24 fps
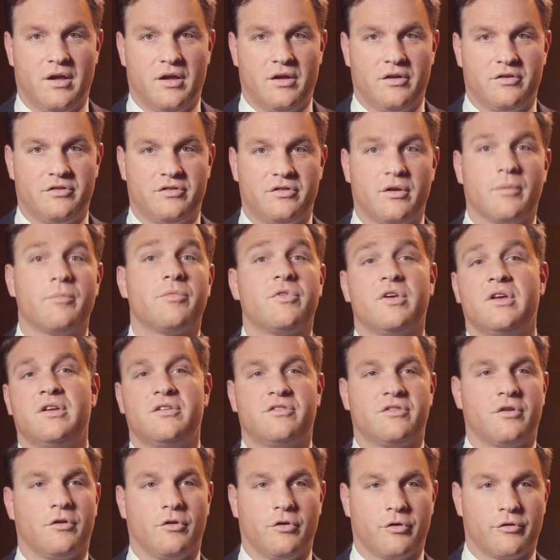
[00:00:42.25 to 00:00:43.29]
Some
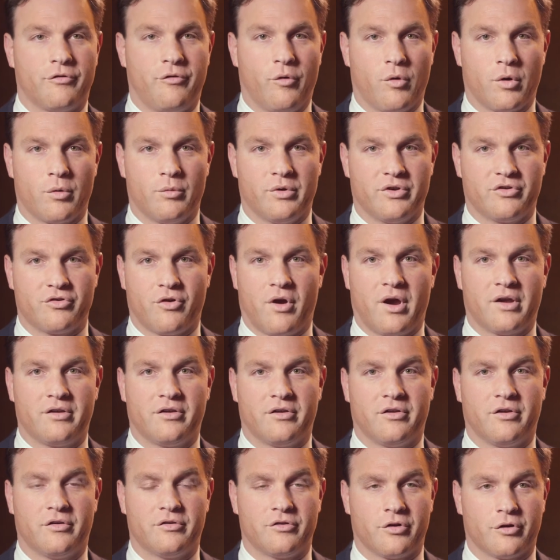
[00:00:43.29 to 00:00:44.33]
things to look for when trying to
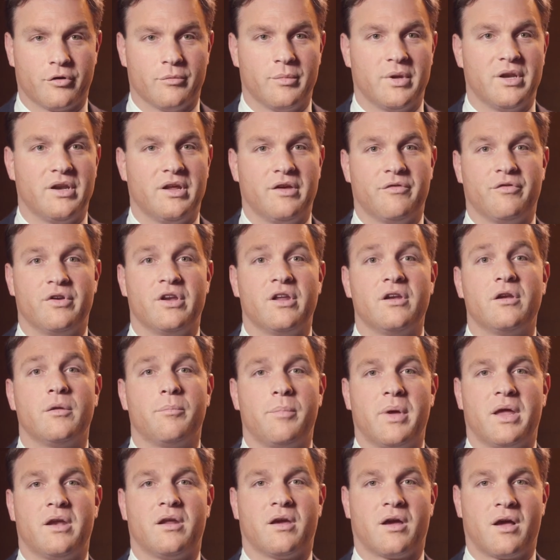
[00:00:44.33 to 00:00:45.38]
determine if an
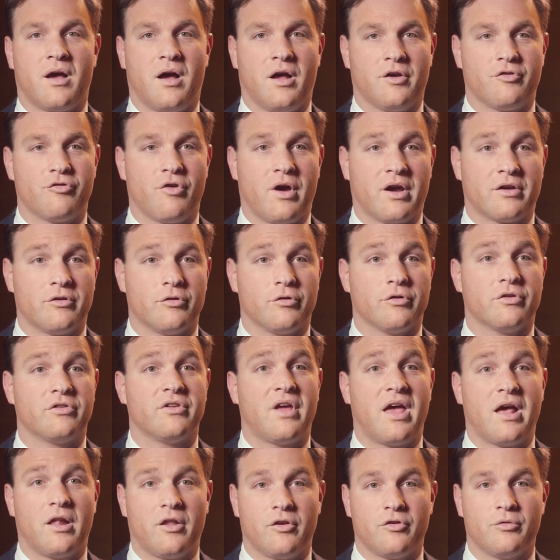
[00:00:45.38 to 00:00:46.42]
independent contractor is
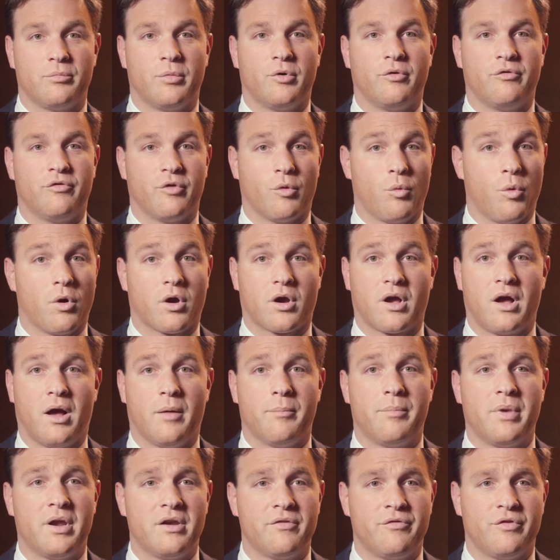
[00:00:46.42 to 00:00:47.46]
eligible for work
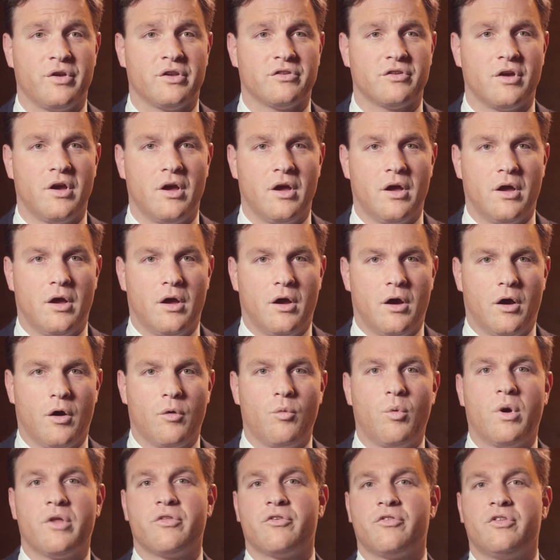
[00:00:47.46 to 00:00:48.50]
comp benefits are
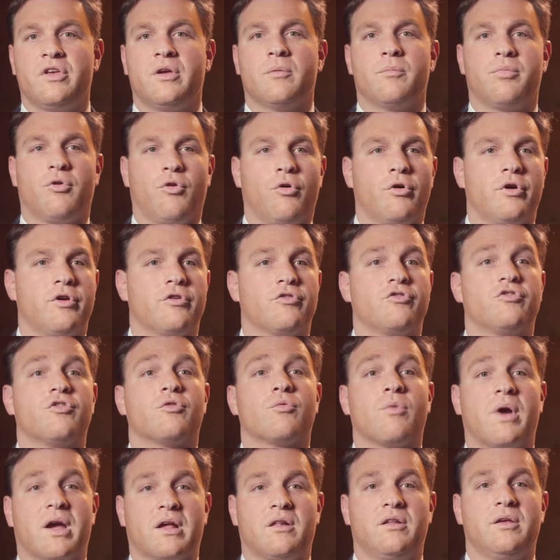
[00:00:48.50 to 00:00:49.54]
whether the employer is
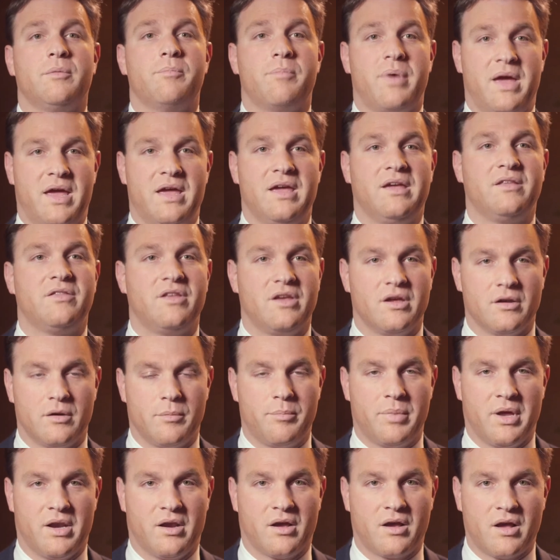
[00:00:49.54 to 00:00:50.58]
directly paying the
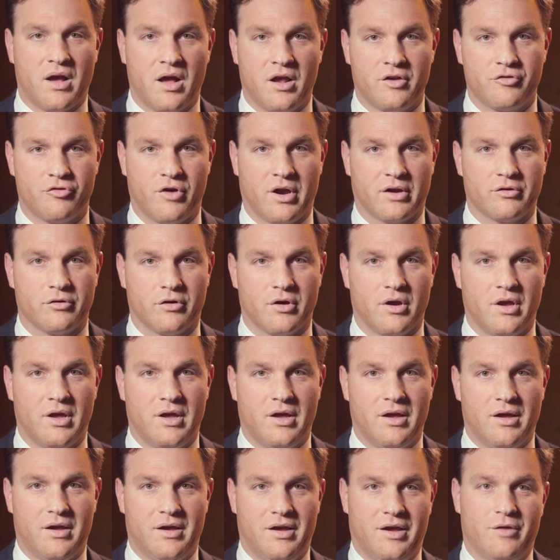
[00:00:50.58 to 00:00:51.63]
independent contractor
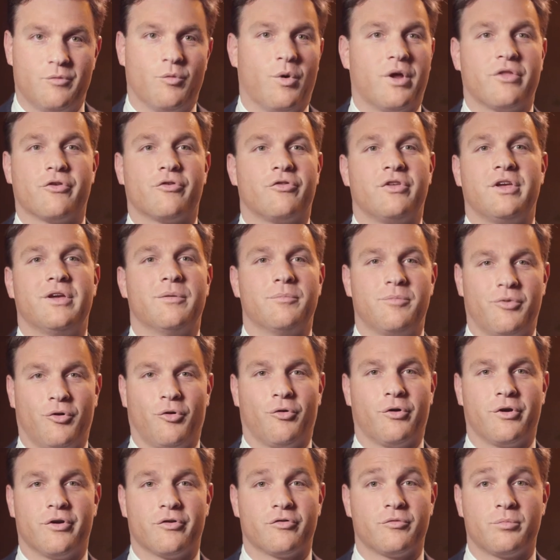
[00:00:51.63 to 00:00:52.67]
and whether the
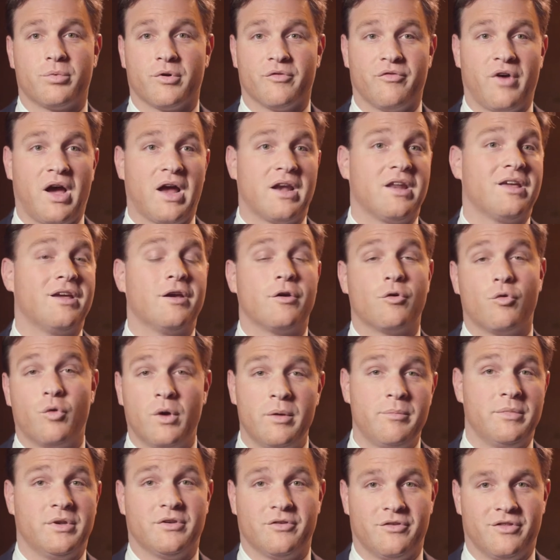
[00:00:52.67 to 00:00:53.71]
employer is providing
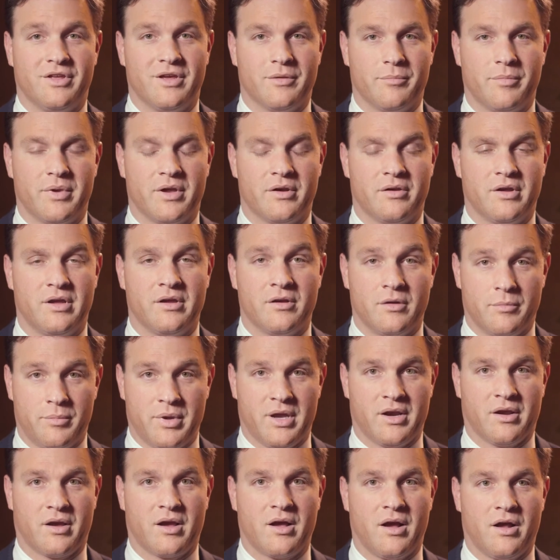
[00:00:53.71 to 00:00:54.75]
equipment to the
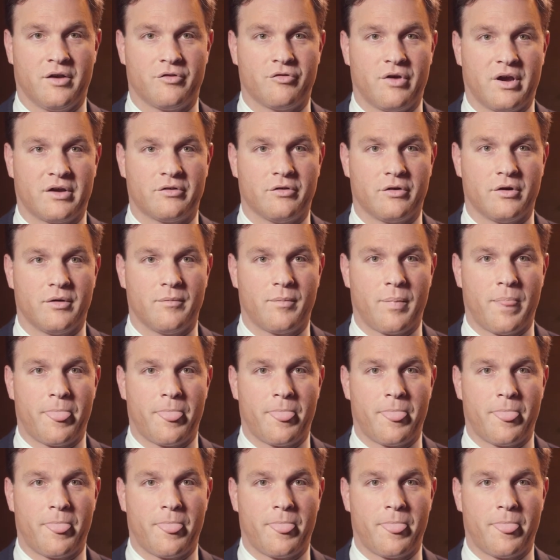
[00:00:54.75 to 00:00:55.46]
independent contractor.